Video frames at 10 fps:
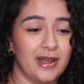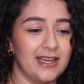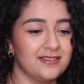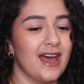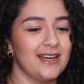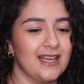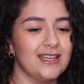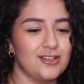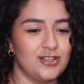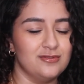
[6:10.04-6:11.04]
Okay, is that
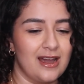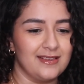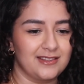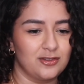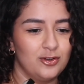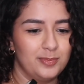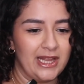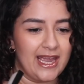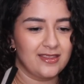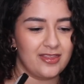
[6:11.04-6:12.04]
it? Do you not like the whole
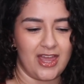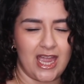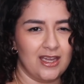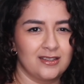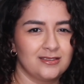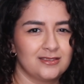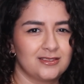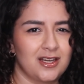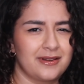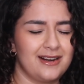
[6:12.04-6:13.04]
plant thing
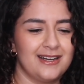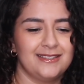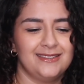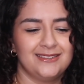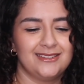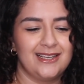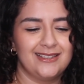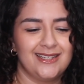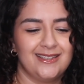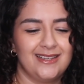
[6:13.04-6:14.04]
going on?
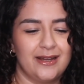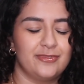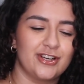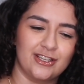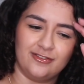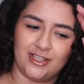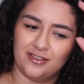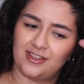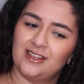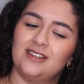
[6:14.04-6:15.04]
I'm very
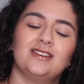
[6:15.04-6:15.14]
confused.